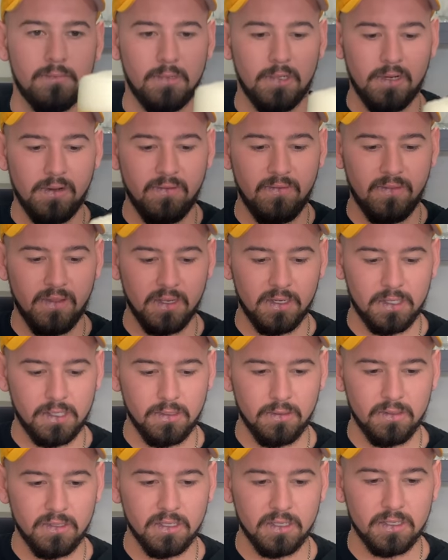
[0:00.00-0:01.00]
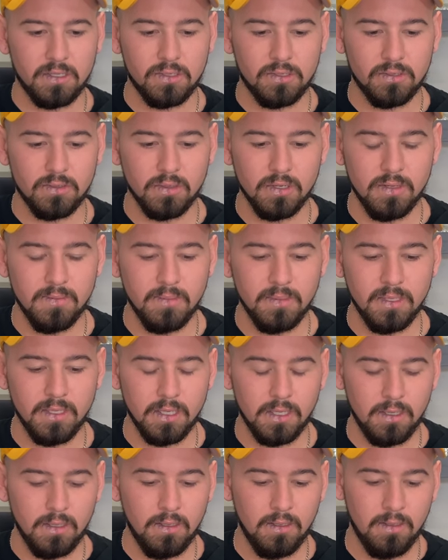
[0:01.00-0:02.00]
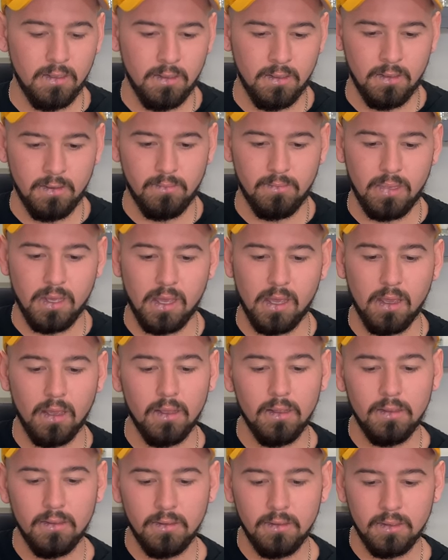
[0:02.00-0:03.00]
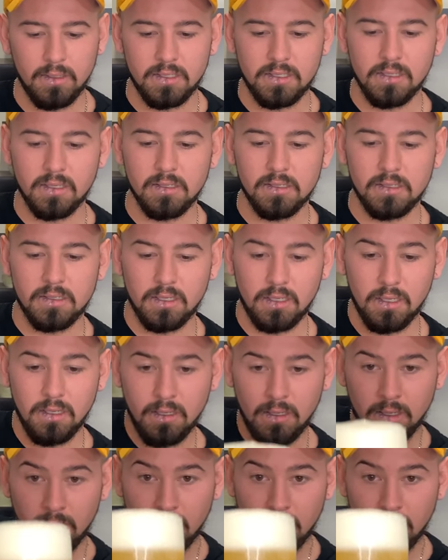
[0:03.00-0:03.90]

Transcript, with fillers: Perfect. So it's extremely pale, as you can see.